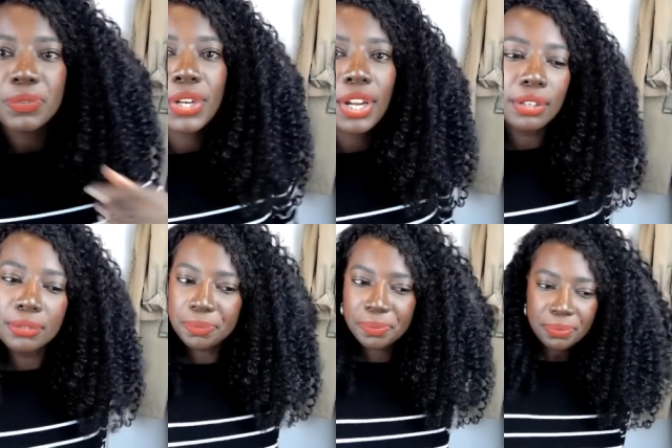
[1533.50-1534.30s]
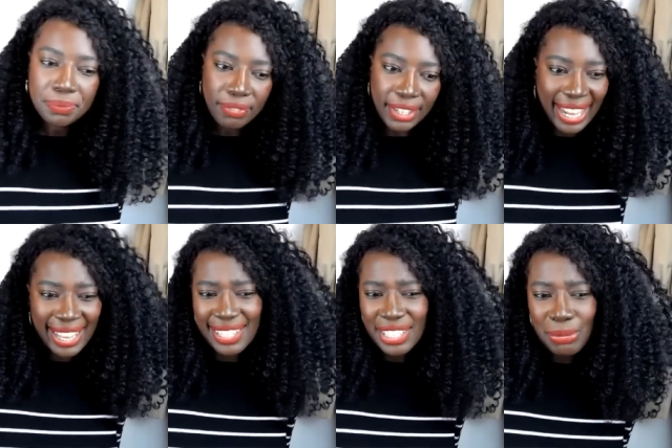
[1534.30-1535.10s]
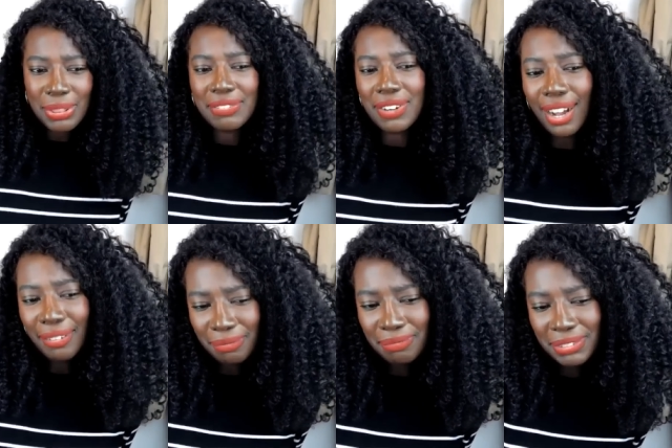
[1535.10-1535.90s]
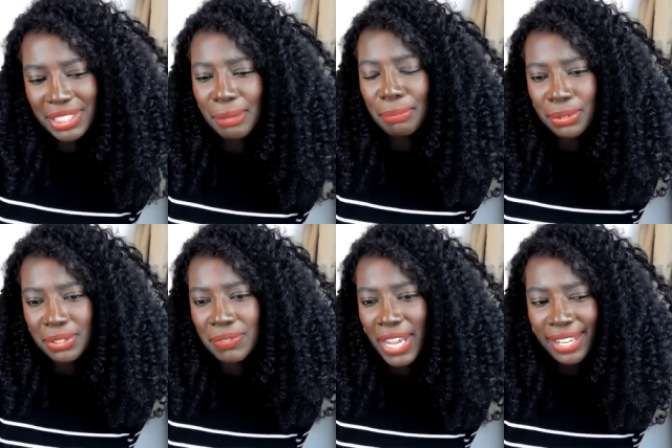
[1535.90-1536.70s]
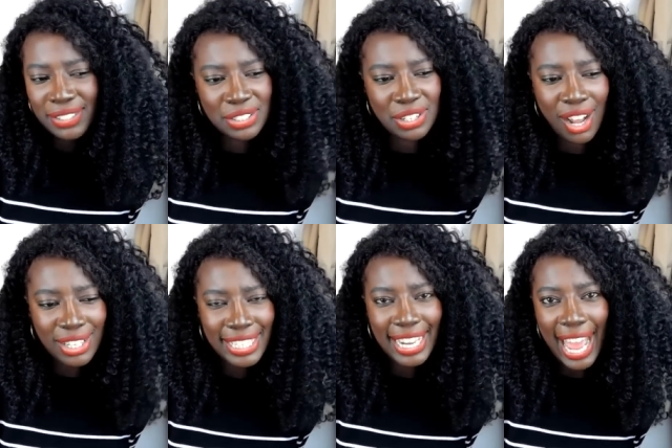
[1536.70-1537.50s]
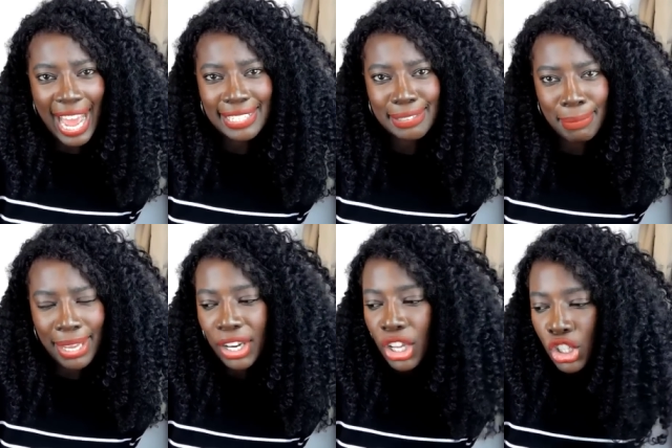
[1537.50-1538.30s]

know? And this is what they've got these abusive ass, toxic ass men,